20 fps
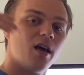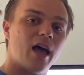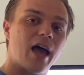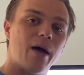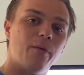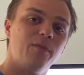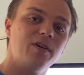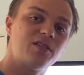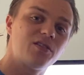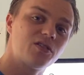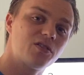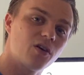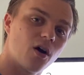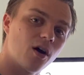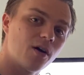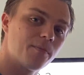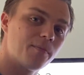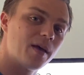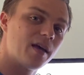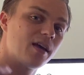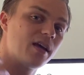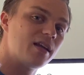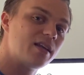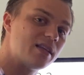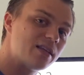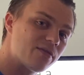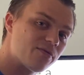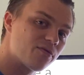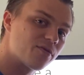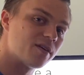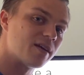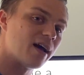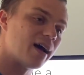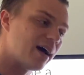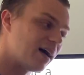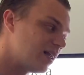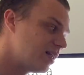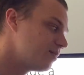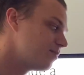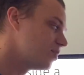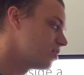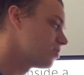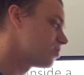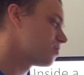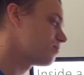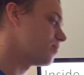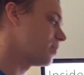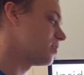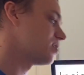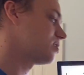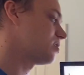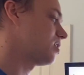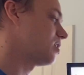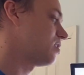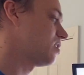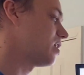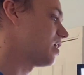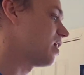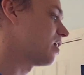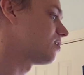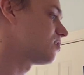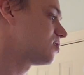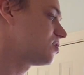and we start making different elements based on that.